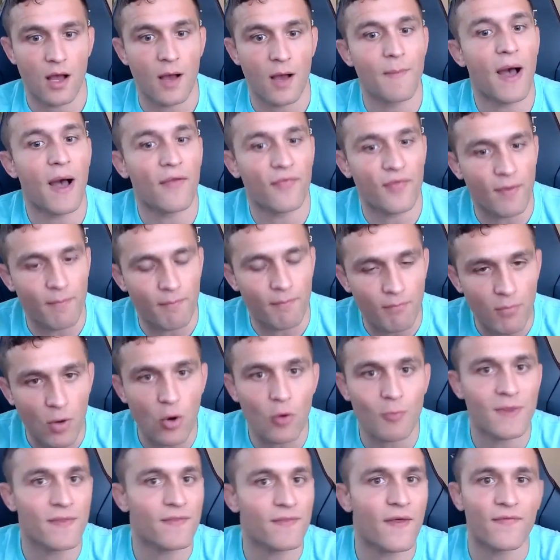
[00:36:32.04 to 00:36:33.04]
about the
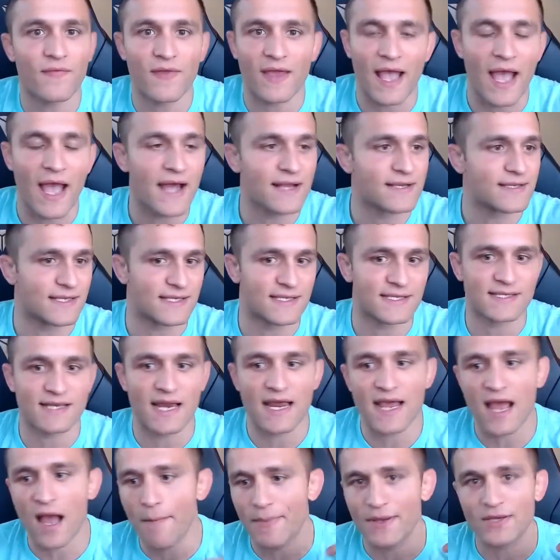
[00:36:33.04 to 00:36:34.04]
moment that they had to
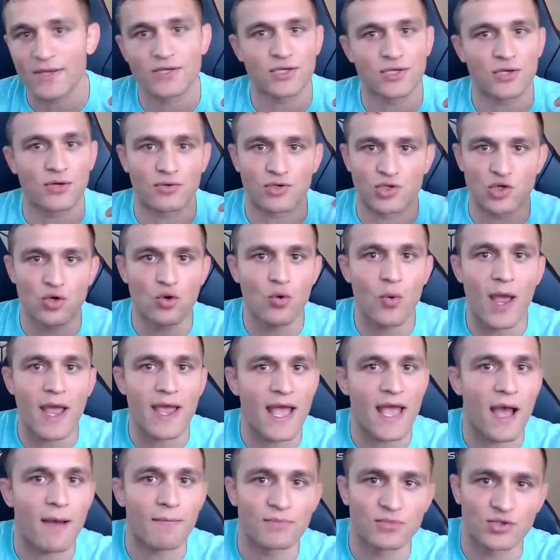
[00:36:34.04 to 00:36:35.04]
stay up until 2
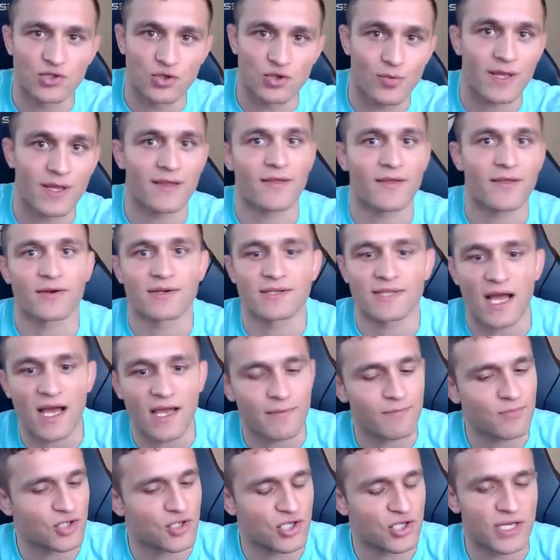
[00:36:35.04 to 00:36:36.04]
a.m. doing their
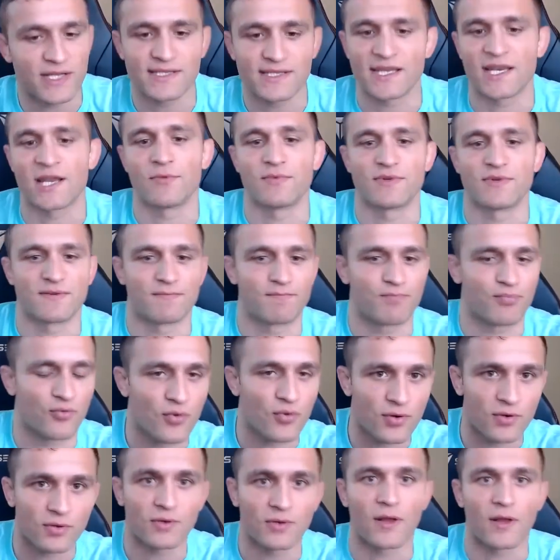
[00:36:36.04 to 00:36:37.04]
timesheets and it was
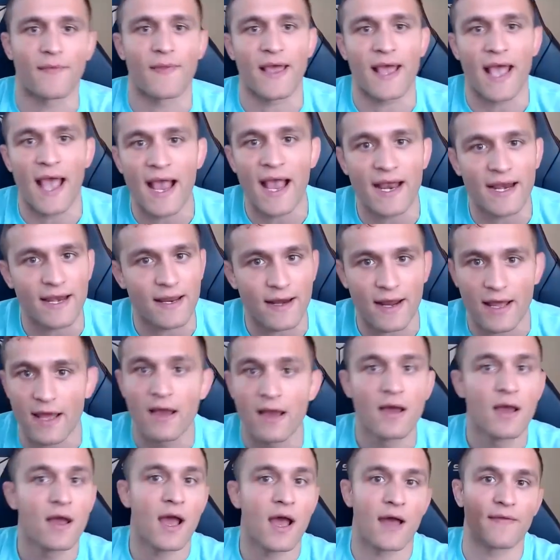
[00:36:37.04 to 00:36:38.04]
brutal and they hated
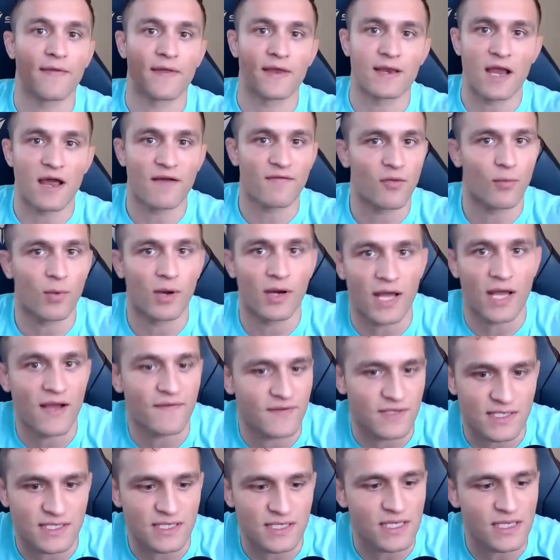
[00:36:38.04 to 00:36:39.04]
it and they never want to
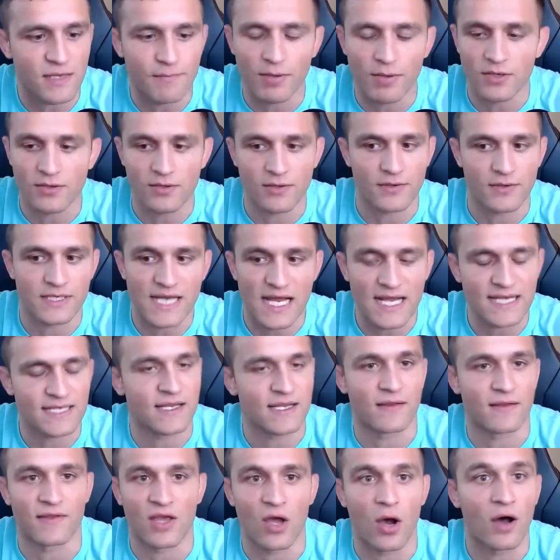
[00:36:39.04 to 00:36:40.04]
have to sleep under their
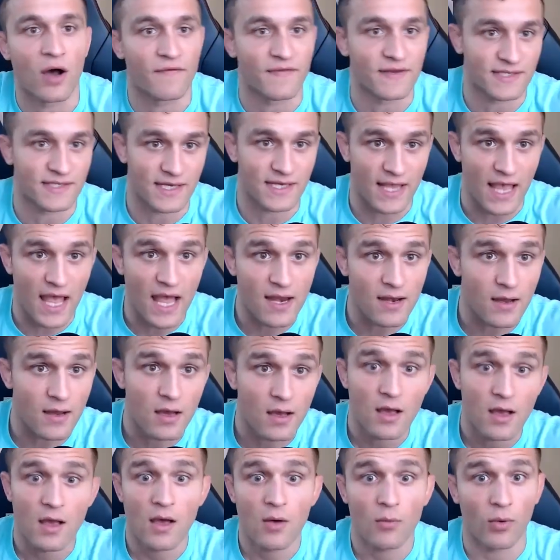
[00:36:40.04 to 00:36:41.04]
desk at the office again.
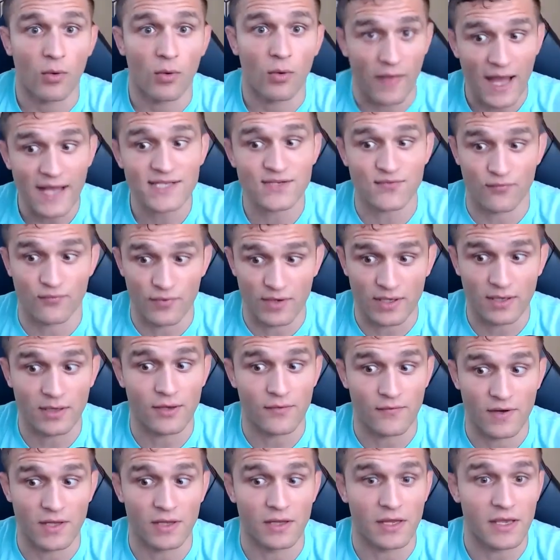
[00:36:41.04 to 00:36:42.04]
Well, that's
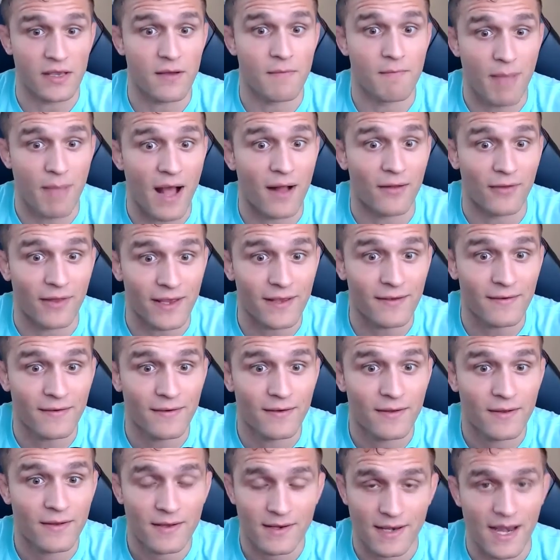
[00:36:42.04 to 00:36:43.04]
really, really compelling.
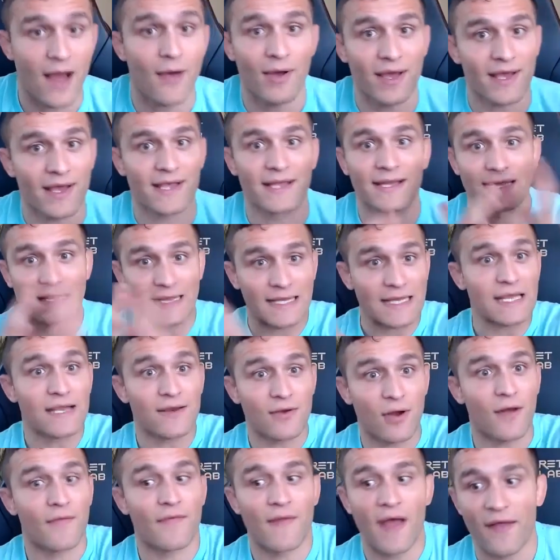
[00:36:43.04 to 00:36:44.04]
Now I can
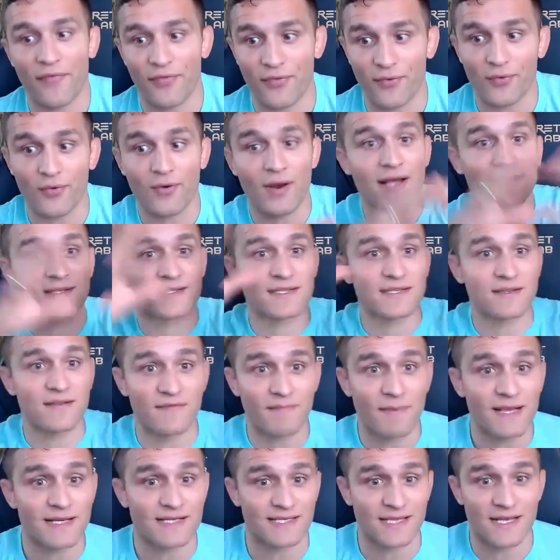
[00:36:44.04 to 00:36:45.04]
lean on that the rest
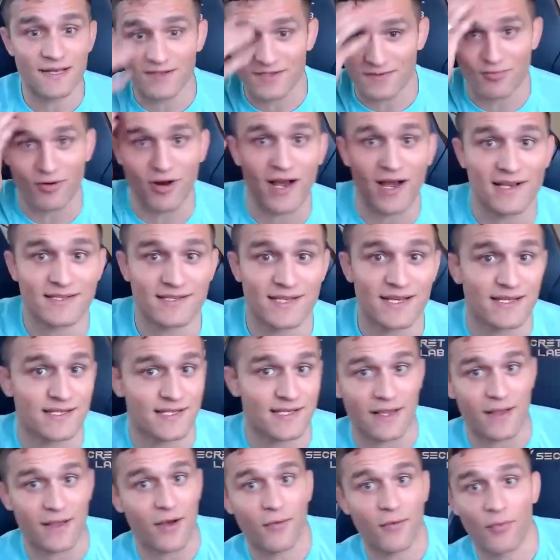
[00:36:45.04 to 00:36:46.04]
of my sales
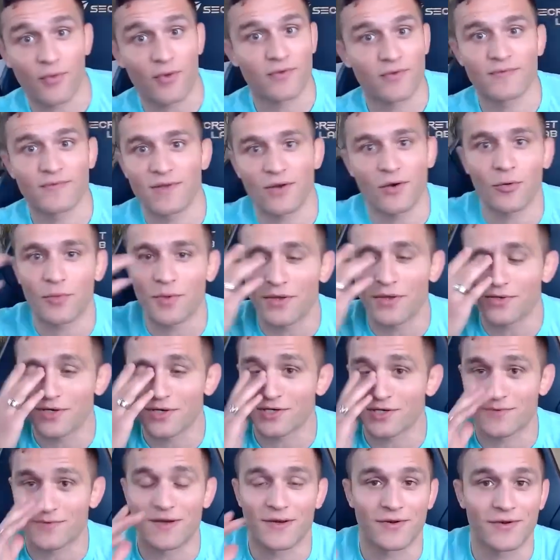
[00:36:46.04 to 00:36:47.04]
process. Like Colby, you
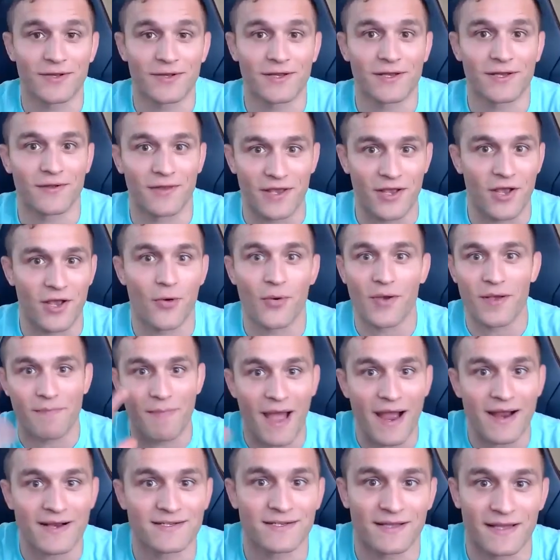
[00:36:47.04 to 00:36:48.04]
talked about earlier, like going
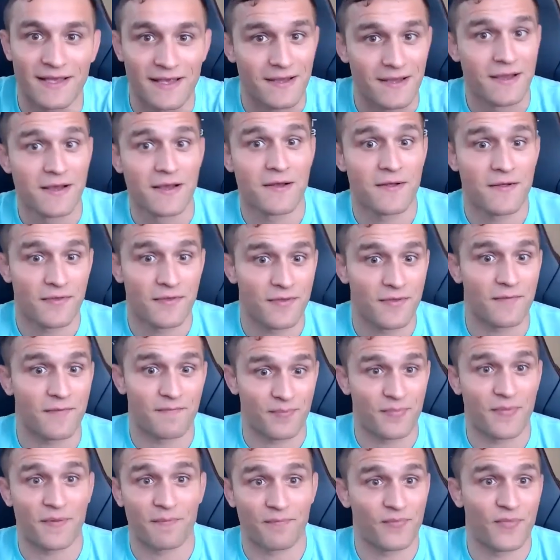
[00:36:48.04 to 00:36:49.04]
back to like
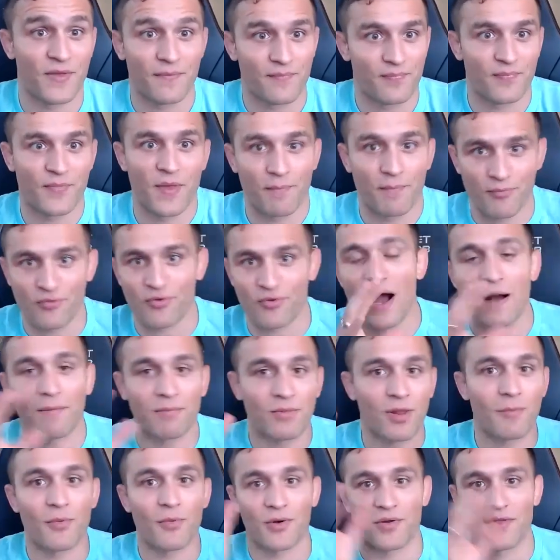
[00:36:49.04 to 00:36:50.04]
the
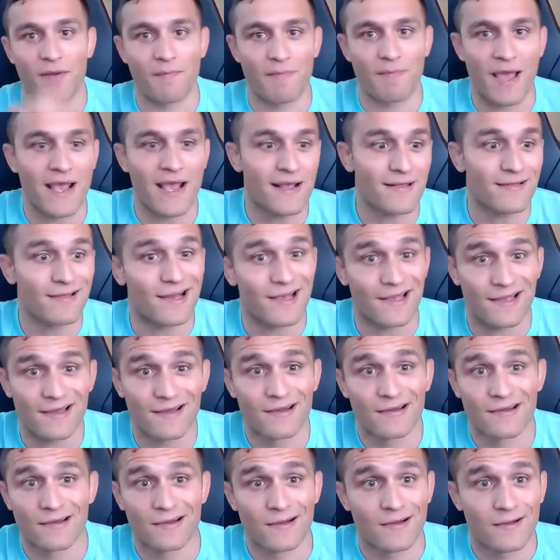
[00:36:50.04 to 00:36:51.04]
problem or the pain, like
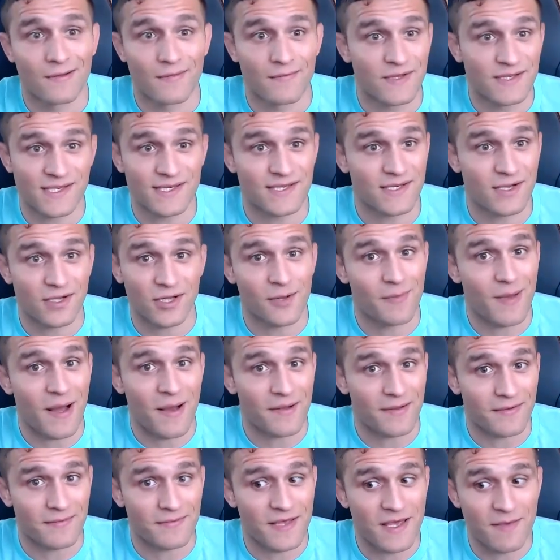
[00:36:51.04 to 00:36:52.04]
this is all
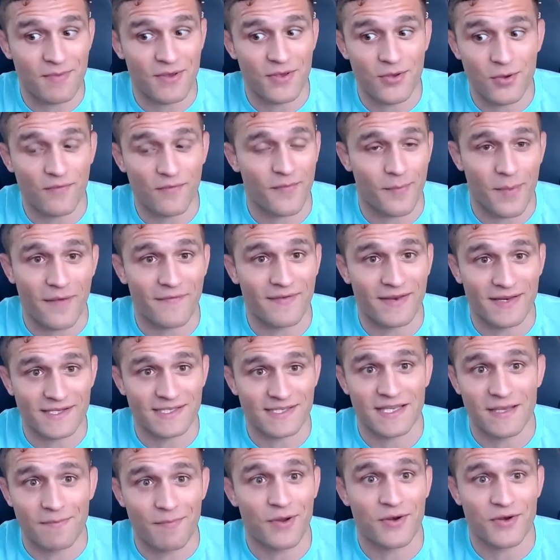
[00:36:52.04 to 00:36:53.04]
about keeping you from having to
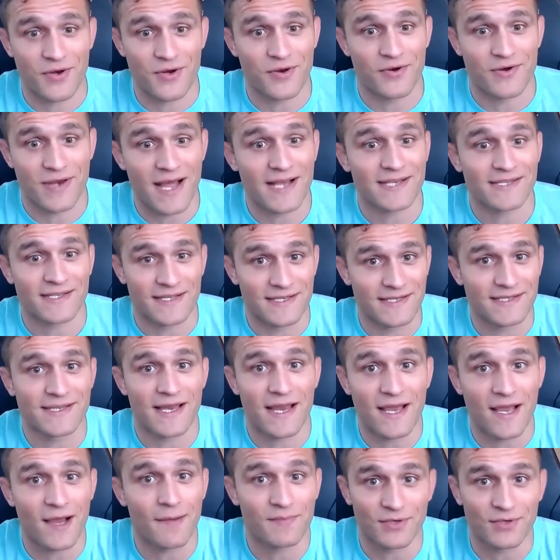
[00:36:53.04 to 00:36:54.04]
sleep under your desk and
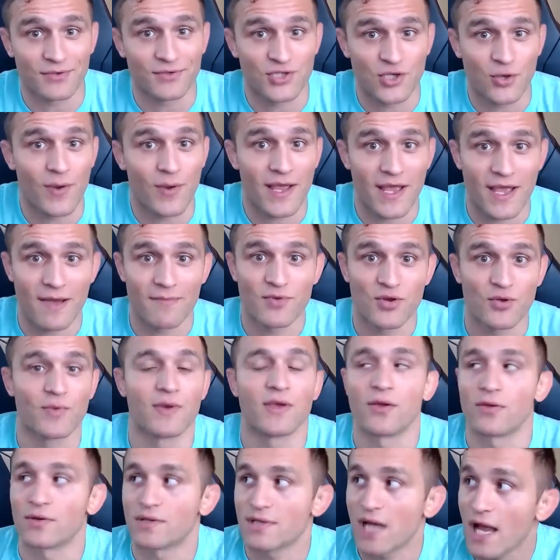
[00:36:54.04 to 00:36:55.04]
stay up till 2 a.m.
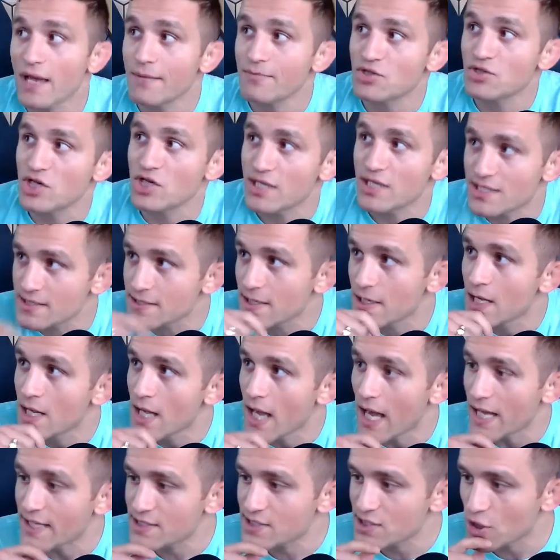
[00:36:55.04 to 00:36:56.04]
doing your timesheets.
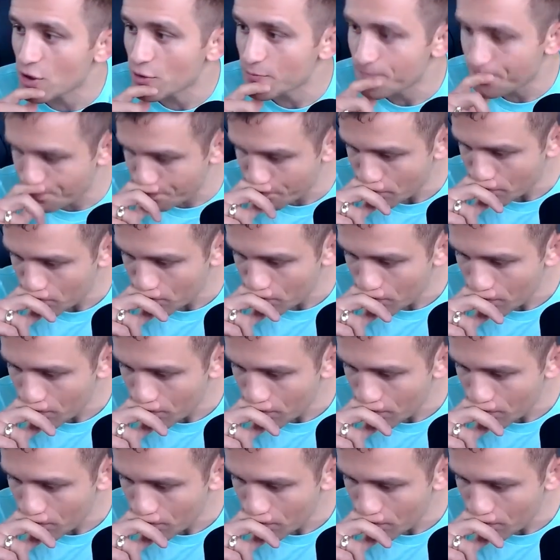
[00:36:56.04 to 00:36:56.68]
And so